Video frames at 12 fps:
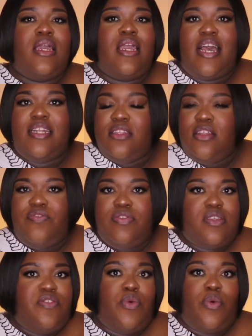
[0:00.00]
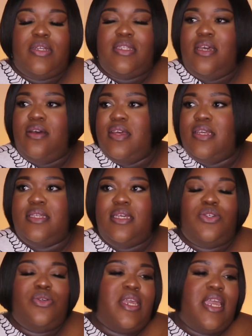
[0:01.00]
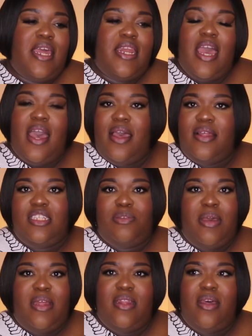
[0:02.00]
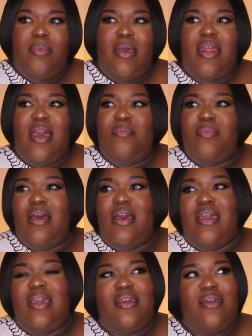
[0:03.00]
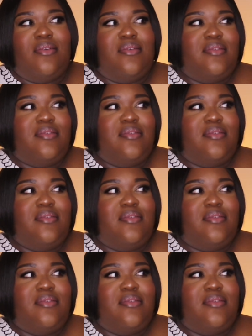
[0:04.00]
Got to the Sephora sale, they said you cannot spend them. And I'm like,